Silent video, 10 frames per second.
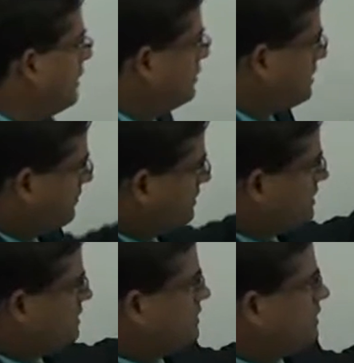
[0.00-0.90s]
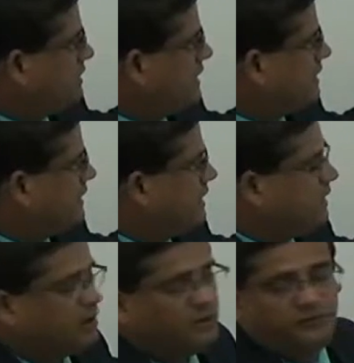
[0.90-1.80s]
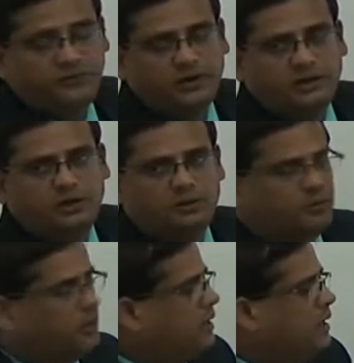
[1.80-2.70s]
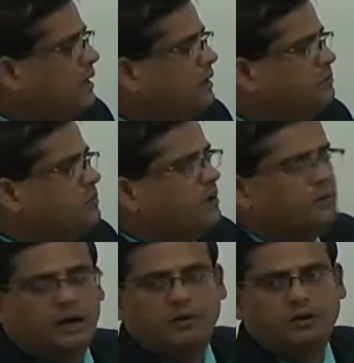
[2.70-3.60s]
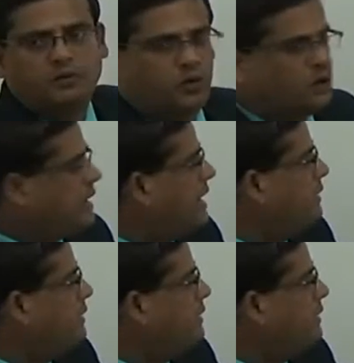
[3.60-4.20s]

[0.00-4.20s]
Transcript: The services take care of the work.